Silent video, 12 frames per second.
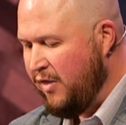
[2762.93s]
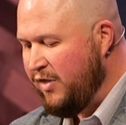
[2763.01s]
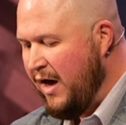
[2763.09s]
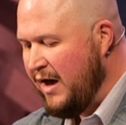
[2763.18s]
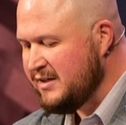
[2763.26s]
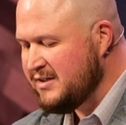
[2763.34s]

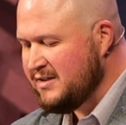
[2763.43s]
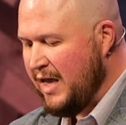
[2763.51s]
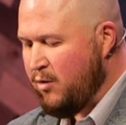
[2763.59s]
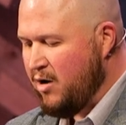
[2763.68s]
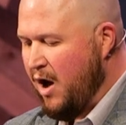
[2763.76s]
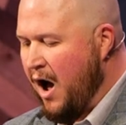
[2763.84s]
Thus
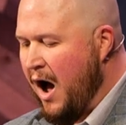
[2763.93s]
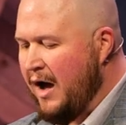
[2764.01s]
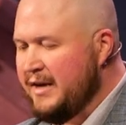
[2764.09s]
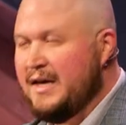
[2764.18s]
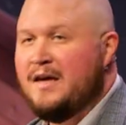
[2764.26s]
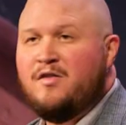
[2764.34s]
they were
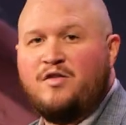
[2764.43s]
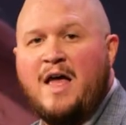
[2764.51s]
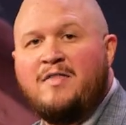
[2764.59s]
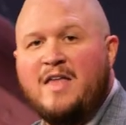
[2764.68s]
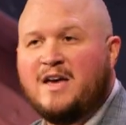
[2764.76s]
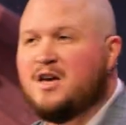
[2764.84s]
haughty.
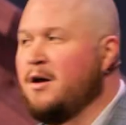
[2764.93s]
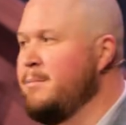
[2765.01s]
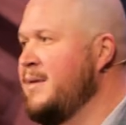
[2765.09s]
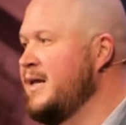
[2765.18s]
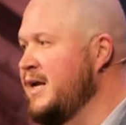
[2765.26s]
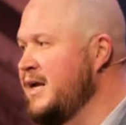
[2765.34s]
Then they
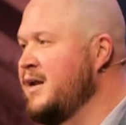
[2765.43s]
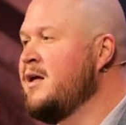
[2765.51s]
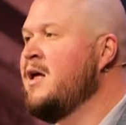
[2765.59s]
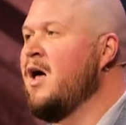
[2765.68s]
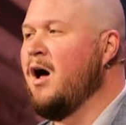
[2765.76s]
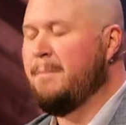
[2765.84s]
committed
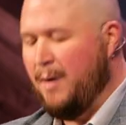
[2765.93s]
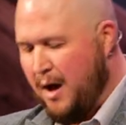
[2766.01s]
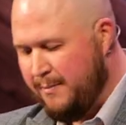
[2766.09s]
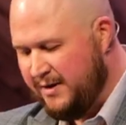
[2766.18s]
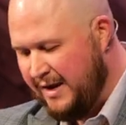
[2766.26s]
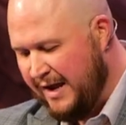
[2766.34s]

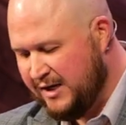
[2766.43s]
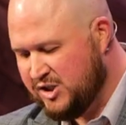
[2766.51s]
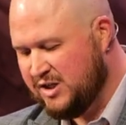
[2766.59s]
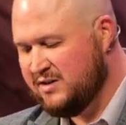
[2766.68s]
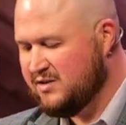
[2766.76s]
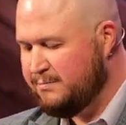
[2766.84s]

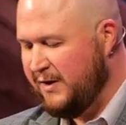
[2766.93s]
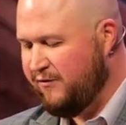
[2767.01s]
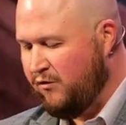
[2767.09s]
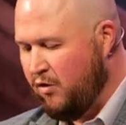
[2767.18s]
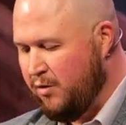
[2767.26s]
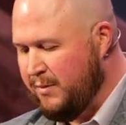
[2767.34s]
abominations
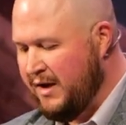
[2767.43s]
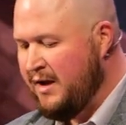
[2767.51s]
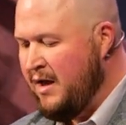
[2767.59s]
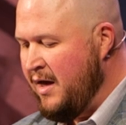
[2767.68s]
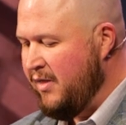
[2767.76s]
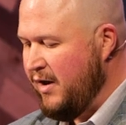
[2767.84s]
before me.
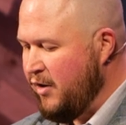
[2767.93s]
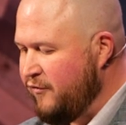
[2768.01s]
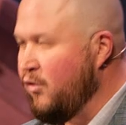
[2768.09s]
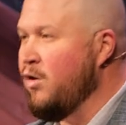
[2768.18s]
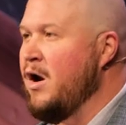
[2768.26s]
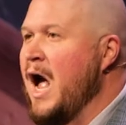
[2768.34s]

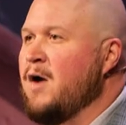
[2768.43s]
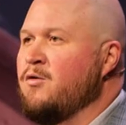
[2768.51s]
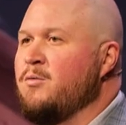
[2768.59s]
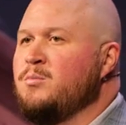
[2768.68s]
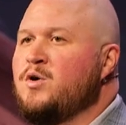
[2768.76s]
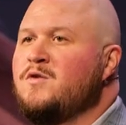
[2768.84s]
Therefore, I
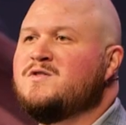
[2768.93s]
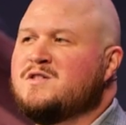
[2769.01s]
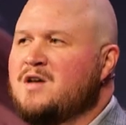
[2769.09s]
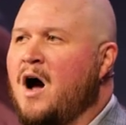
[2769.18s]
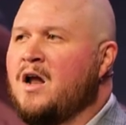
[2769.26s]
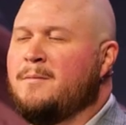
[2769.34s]
remove
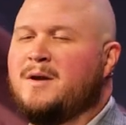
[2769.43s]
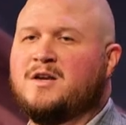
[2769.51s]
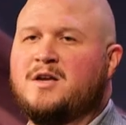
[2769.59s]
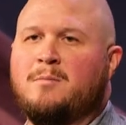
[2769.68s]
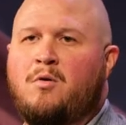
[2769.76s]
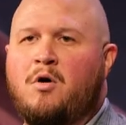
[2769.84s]
Sodom
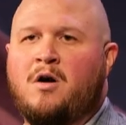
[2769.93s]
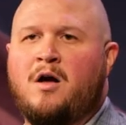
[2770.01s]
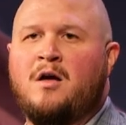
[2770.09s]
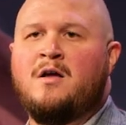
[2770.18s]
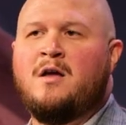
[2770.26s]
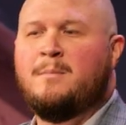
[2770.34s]
and
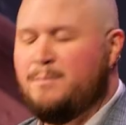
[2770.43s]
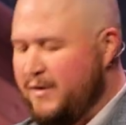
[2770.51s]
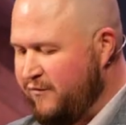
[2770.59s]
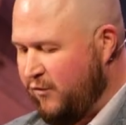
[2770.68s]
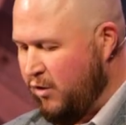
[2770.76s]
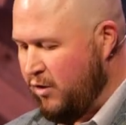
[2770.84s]
Gomorrah
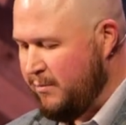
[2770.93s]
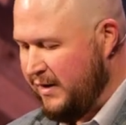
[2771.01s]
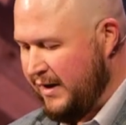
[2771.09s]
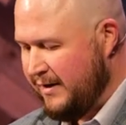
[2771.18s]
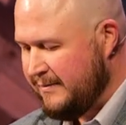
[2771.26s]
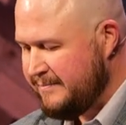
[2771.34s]
before
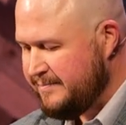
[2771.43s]
me.